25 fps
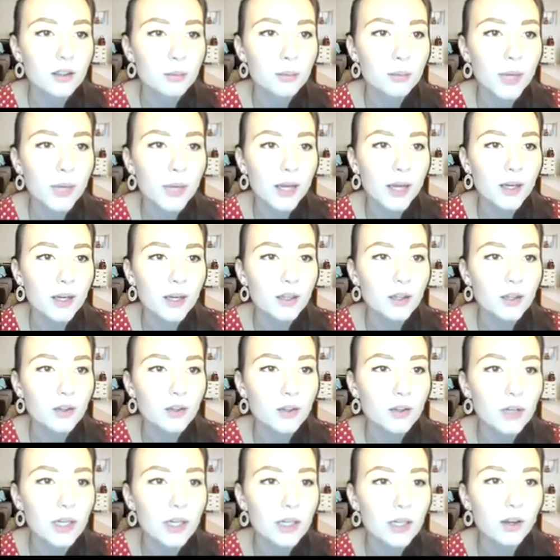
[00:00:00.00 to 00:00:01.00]
Black and
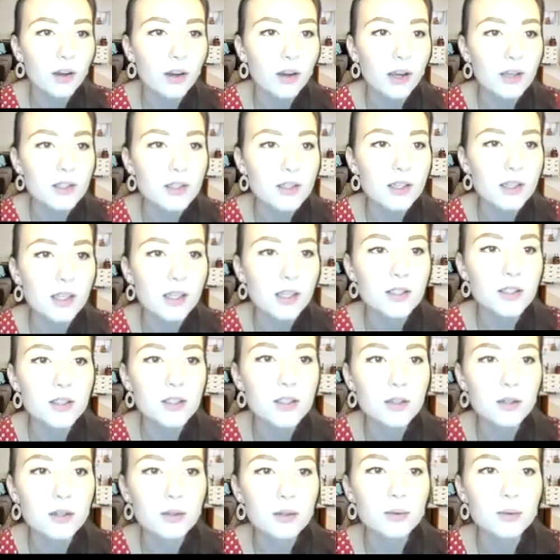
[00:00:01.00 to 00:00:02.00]
Green are asking,
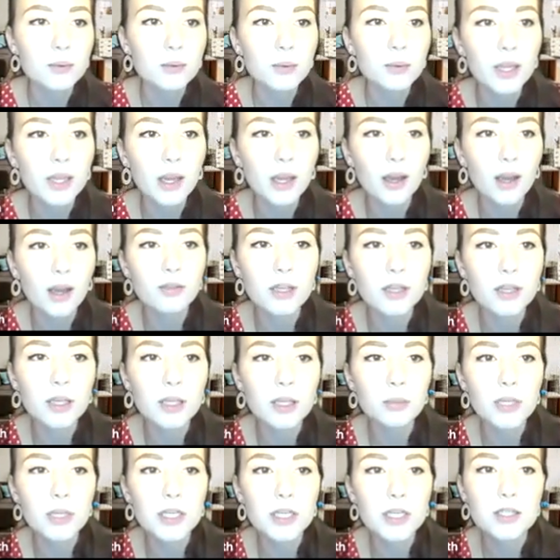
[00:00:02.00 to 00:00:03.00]
do we have
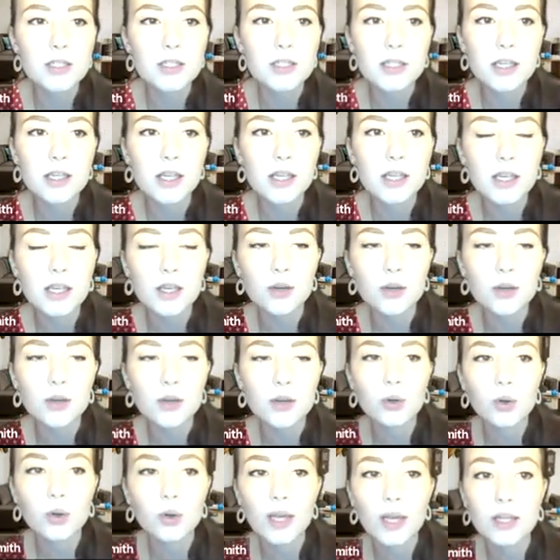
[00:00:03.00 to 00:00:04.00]
EPC
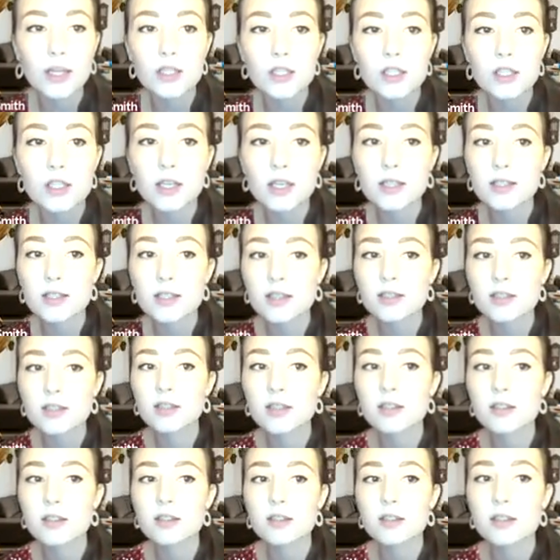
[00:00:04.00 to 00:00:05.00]
or energy
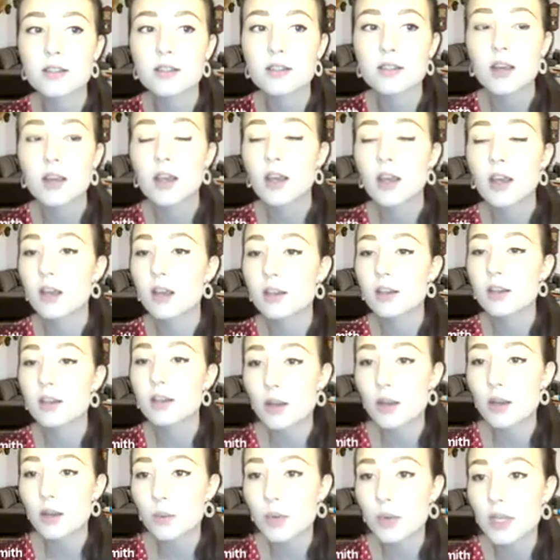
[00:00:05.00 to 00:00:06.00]
assessors? So
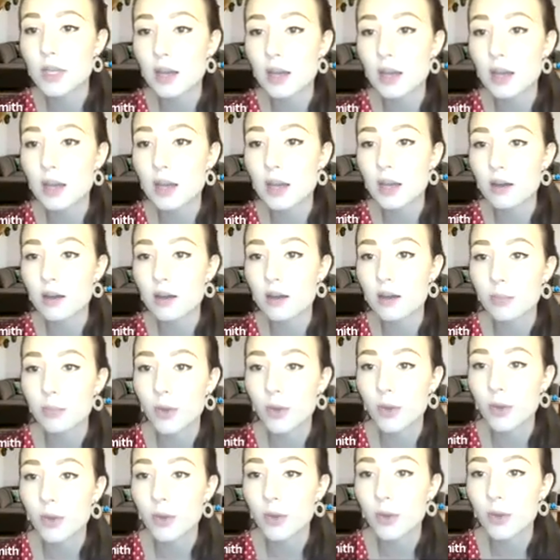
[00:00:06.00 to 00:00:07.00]
we have both.
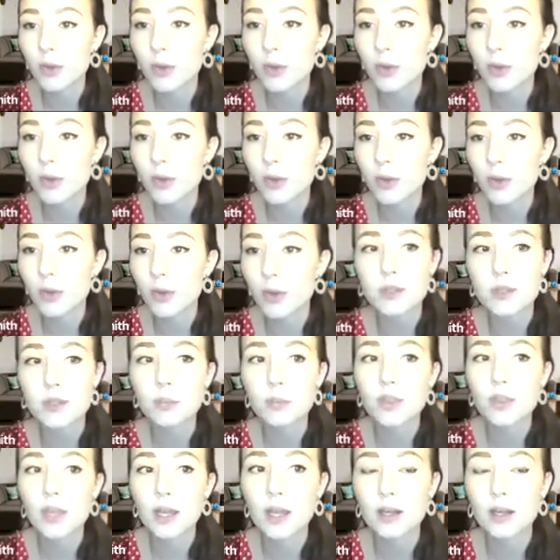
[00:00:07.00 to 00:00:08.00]
We have someone that
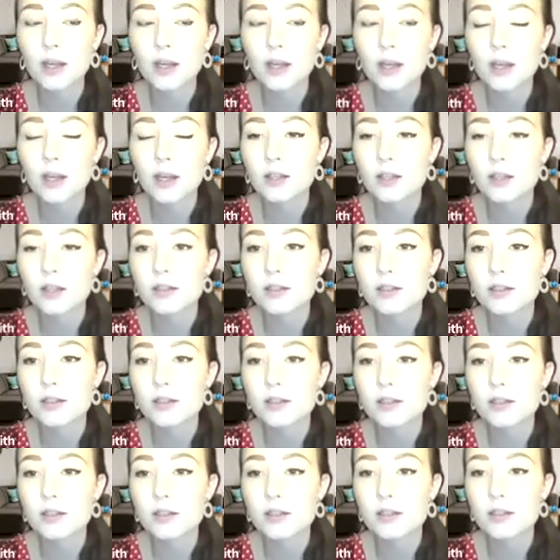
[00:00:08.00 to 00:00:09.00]
can do
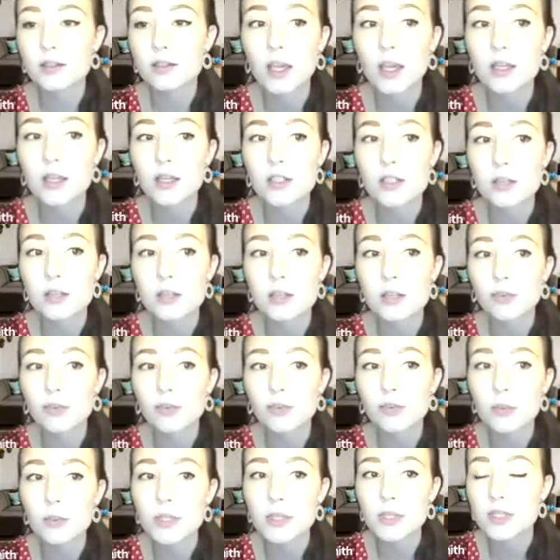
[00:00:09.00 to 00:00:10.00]
an energy
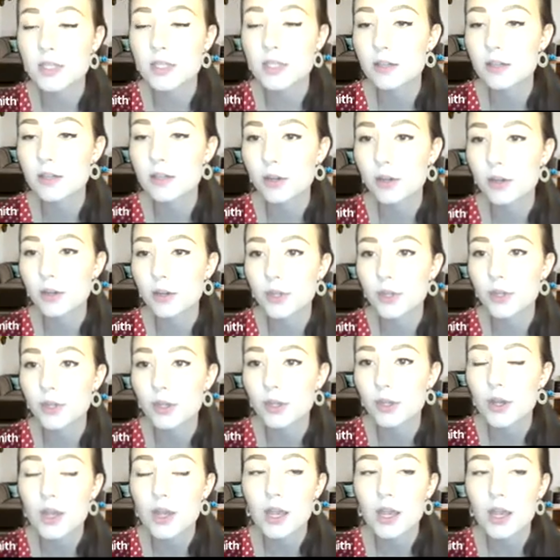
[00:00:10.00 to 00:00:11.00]
performance certificate for
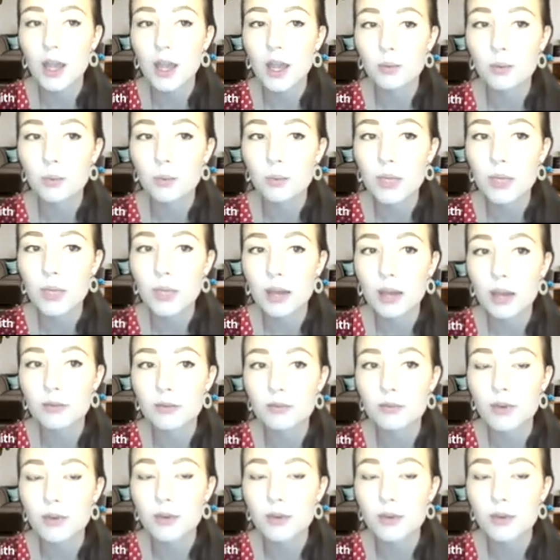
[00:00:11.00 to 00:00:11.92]
you, and we have